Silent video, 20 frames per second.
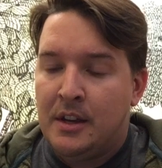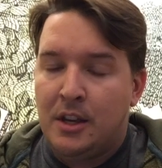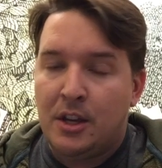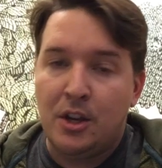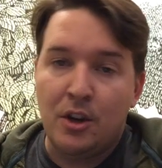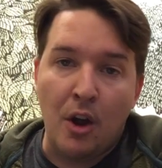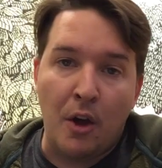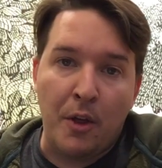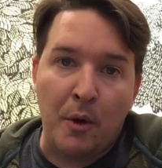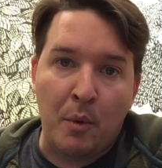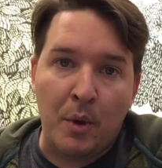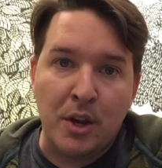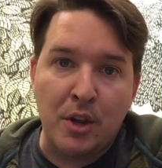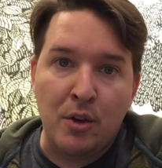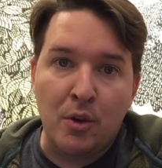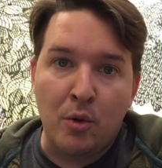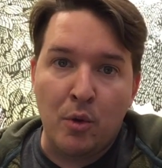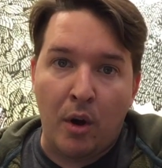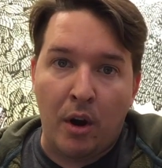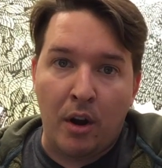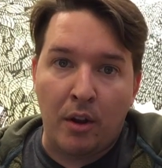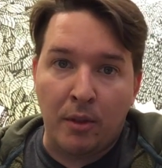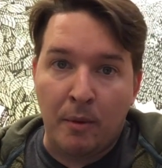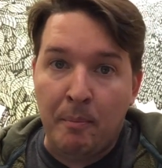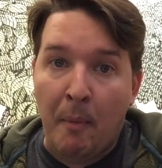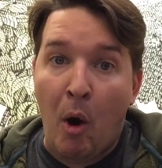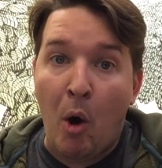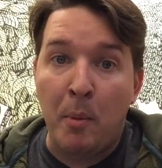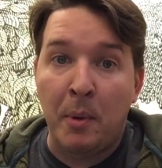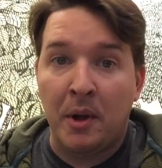You know that when you are on
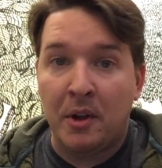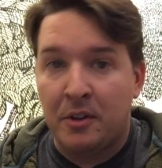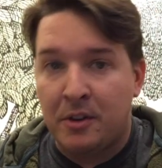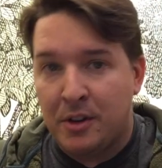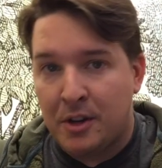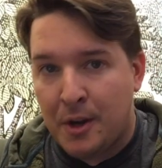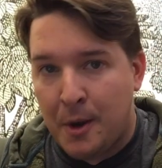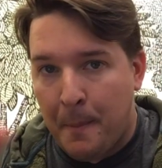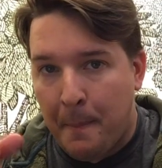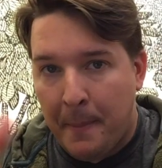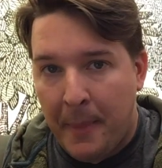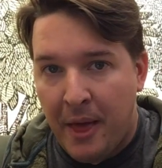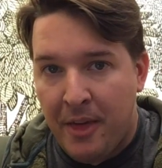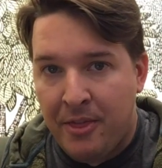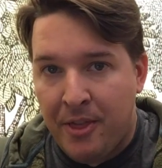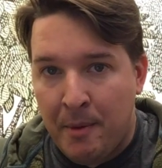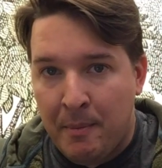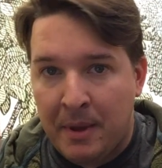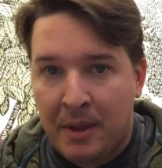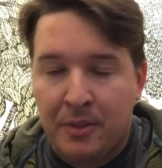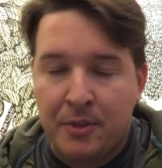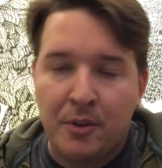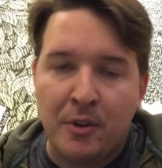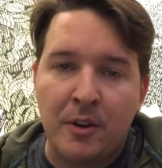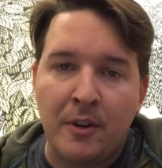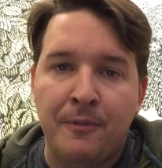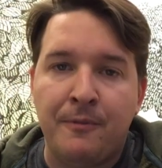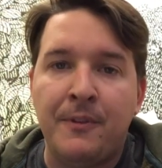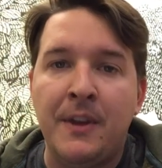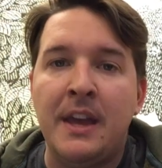mobile and you're thumbing through
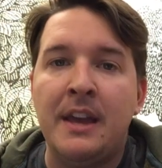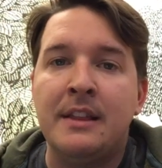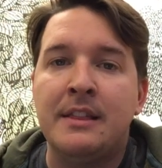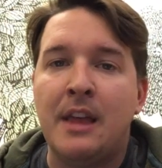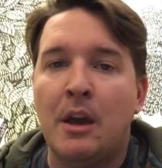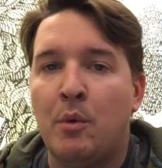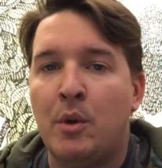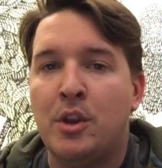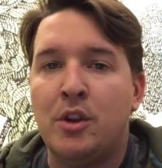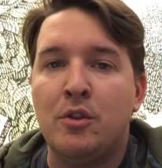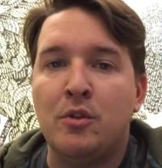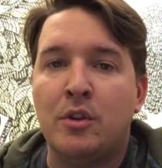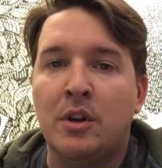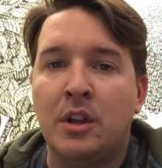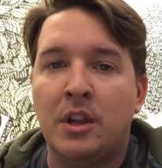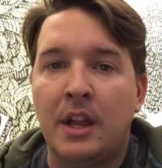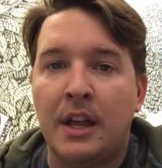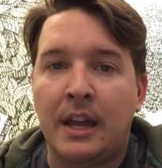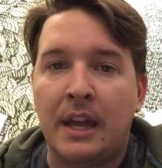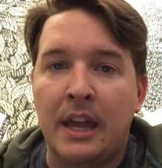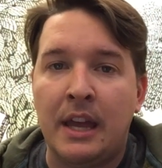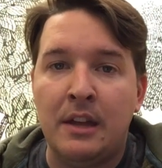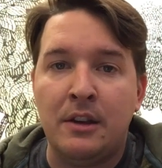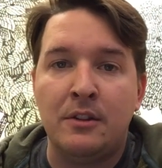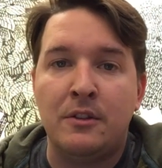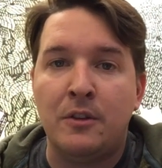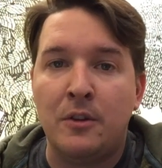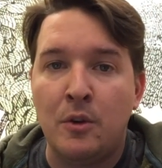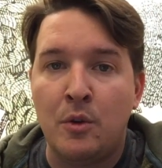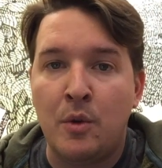your feed, that when you click
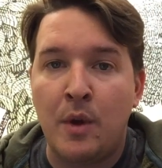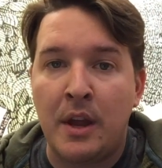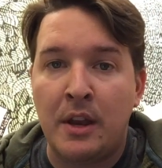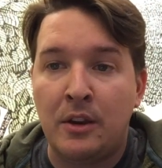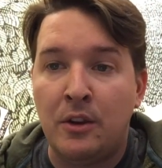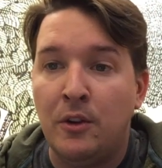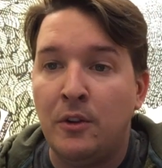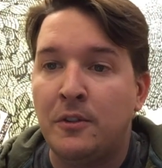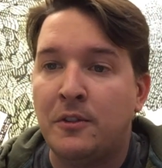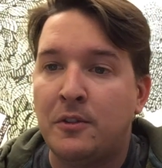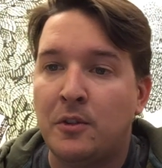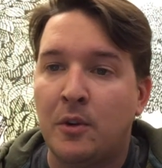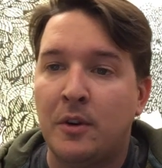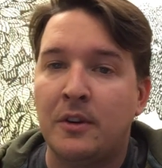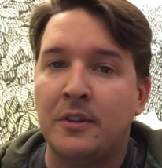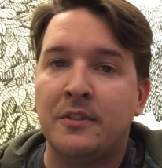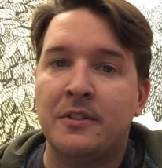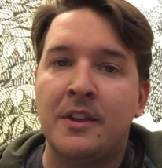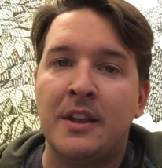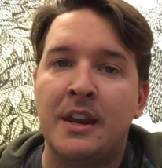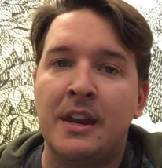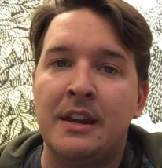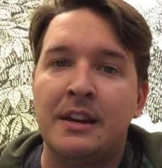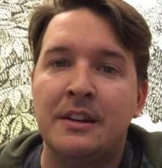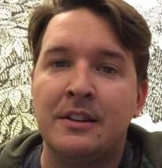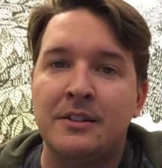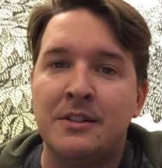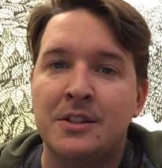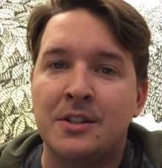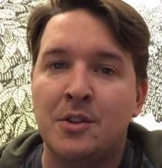into a news source, that
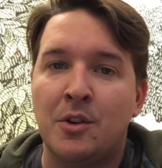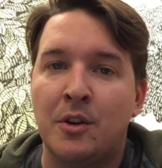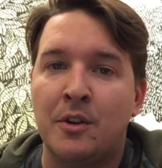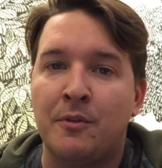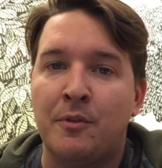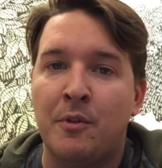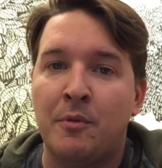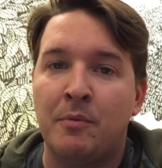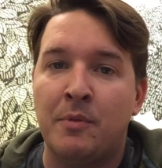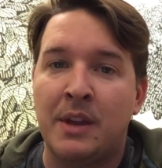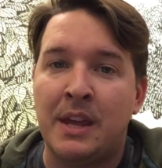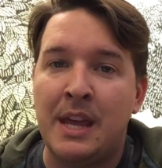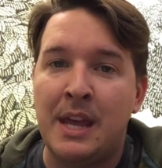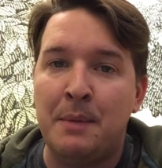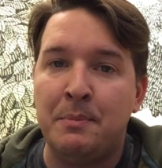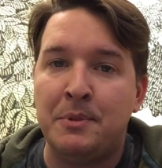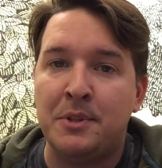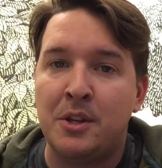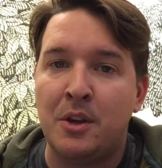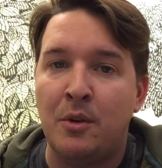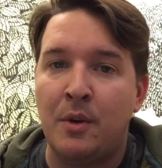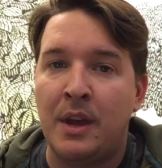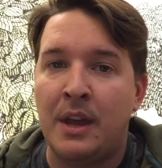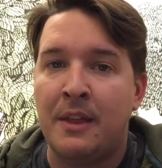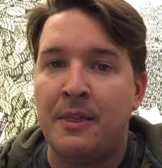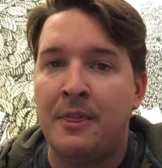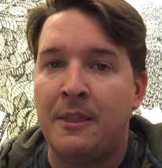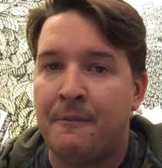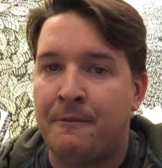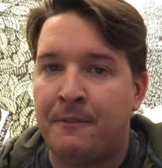it sort of keeps you
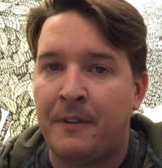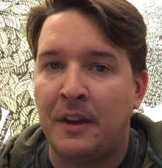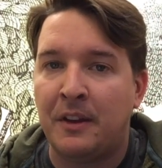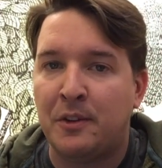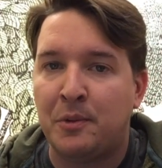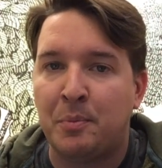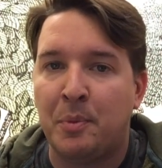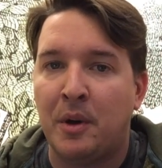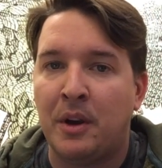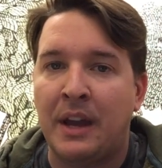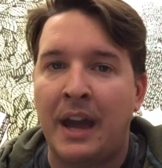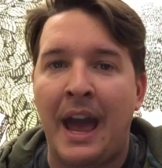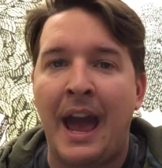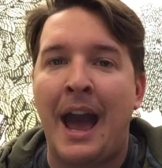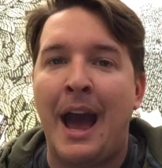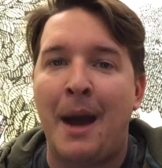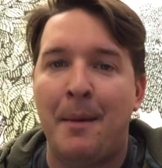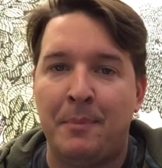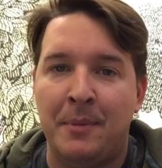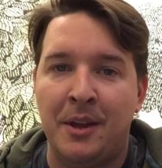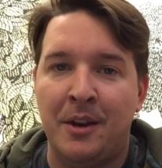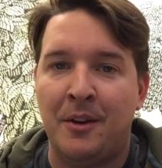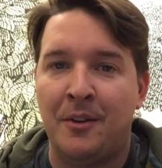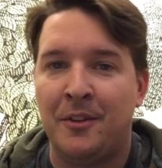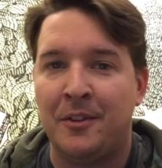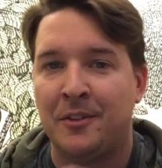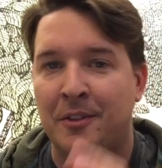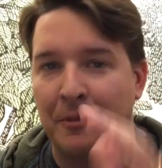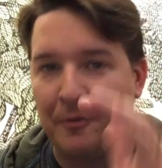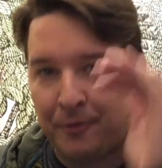in the Facebook app.
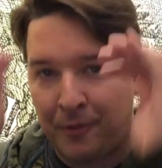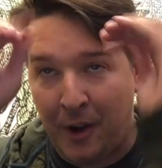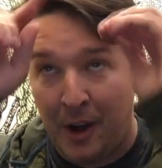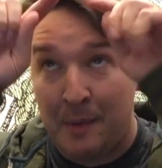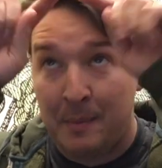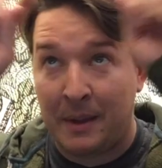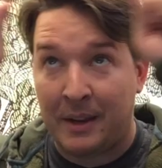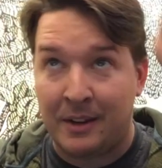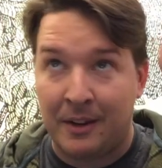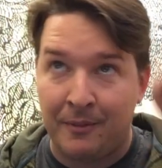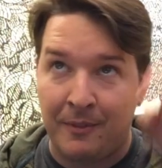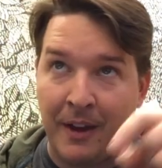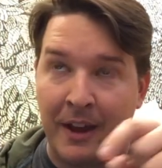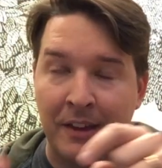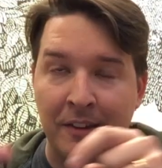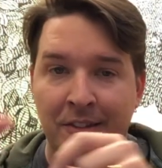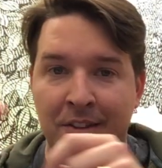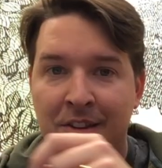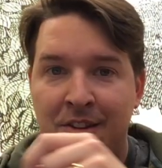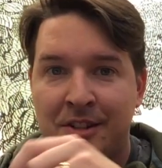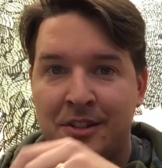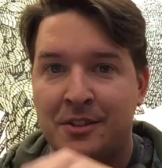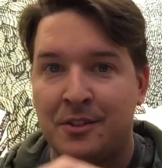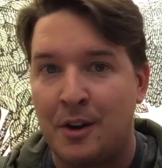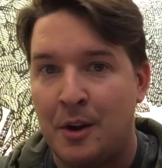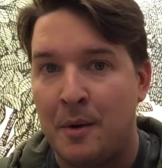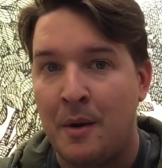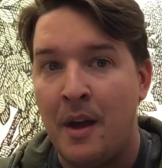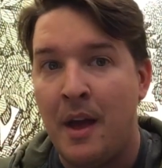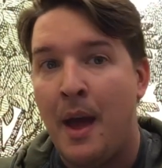There's a framing device that just
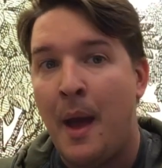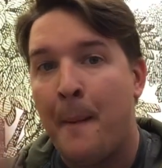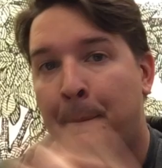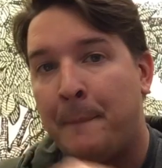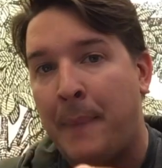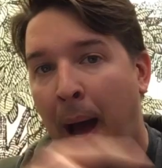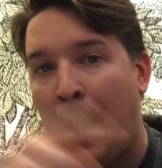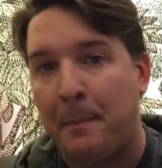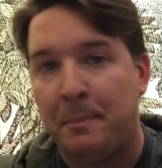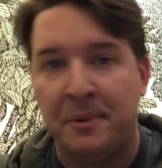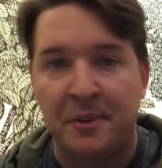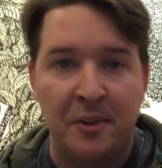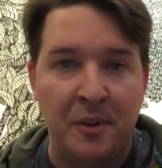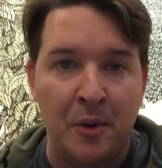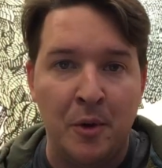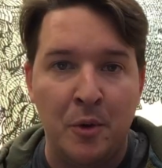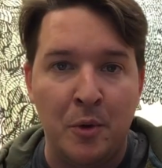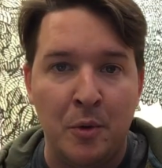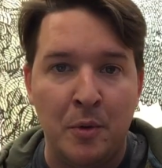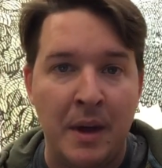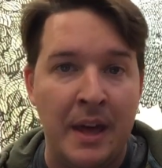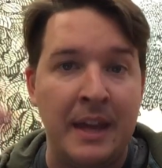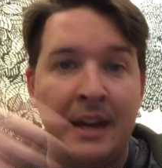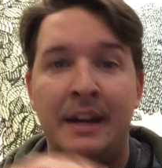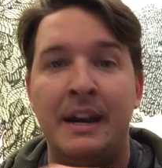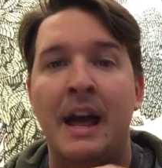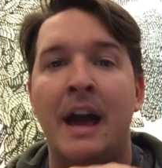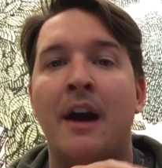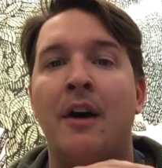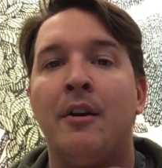sort of bops you in
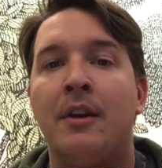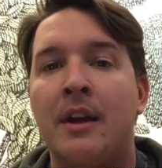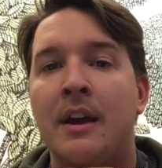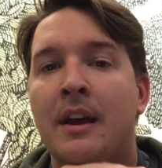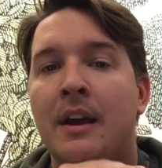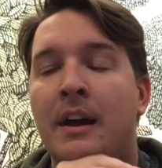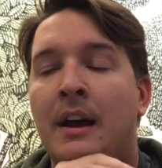and out.